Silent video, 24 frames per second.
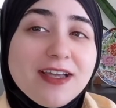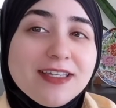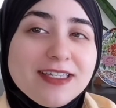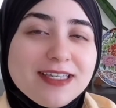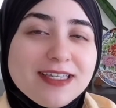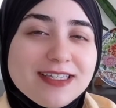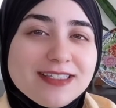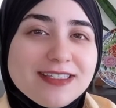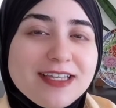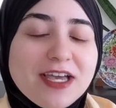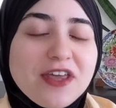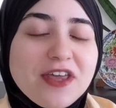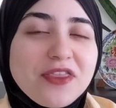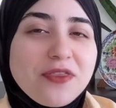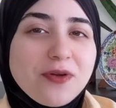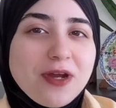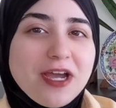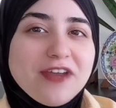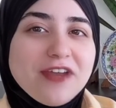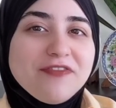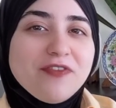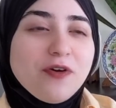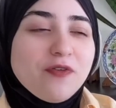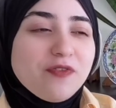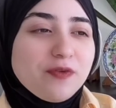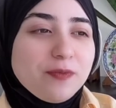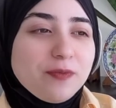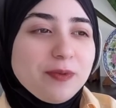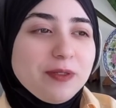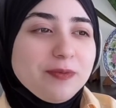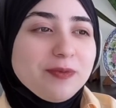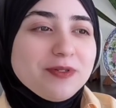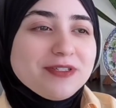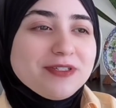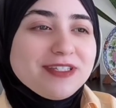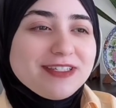Yes, I thrive over
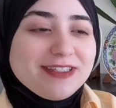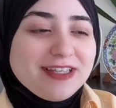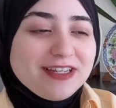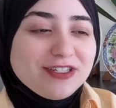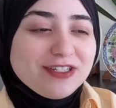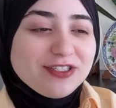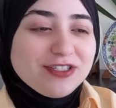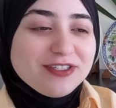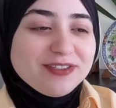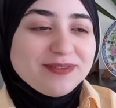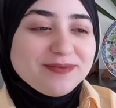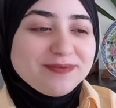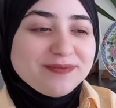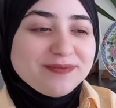people's attention.